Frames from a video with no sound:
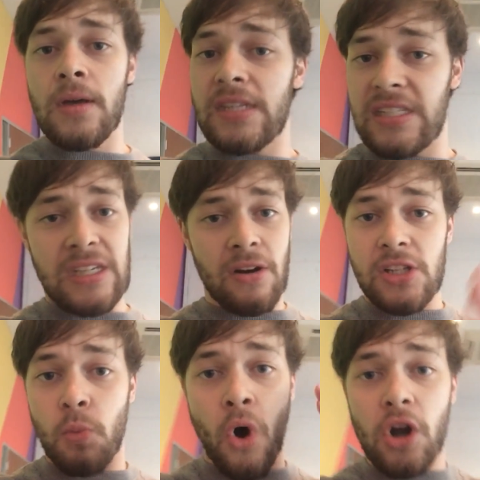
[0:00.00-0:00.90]
This is
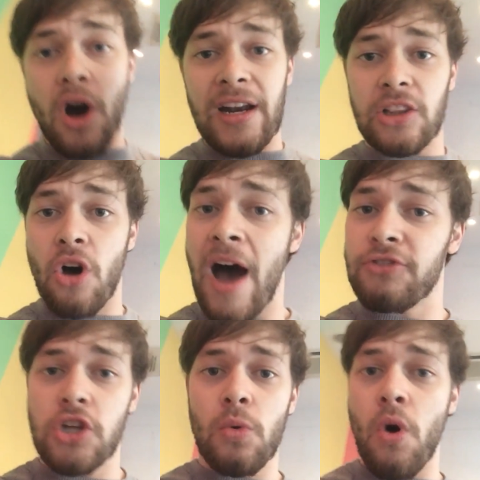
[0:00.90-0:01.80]
serious. What kind of
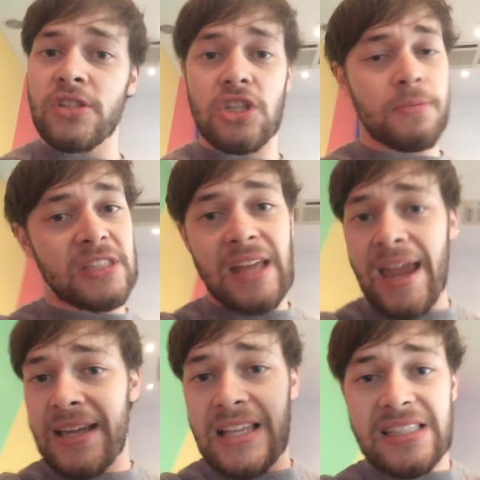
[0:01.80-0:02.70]
life do you want? Stop
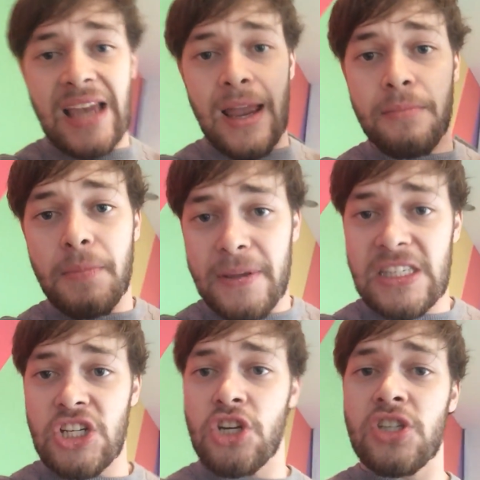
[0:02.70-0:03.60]
staying in the same
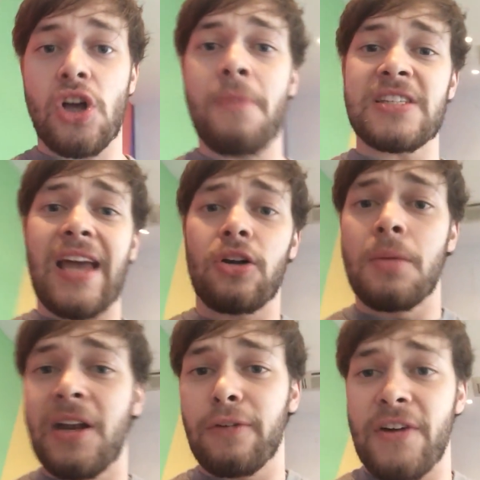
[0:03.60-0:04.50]
position. Stop staying
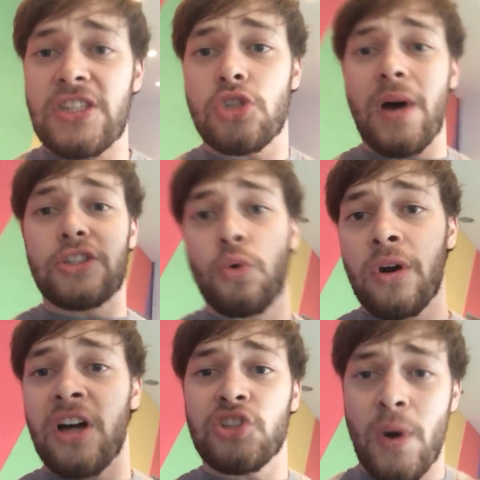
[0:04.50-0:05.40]
on the middle of the fence. Do I
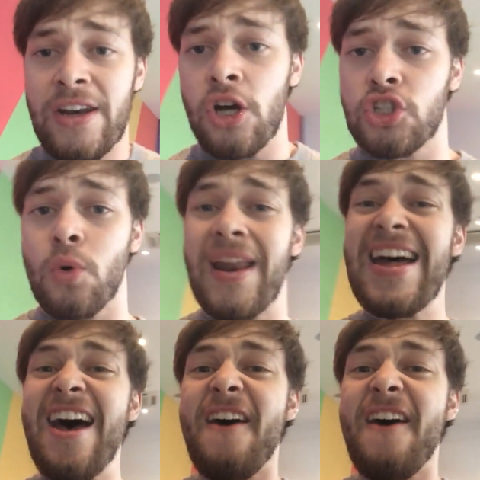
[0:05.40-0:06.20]
do it or do I not do it?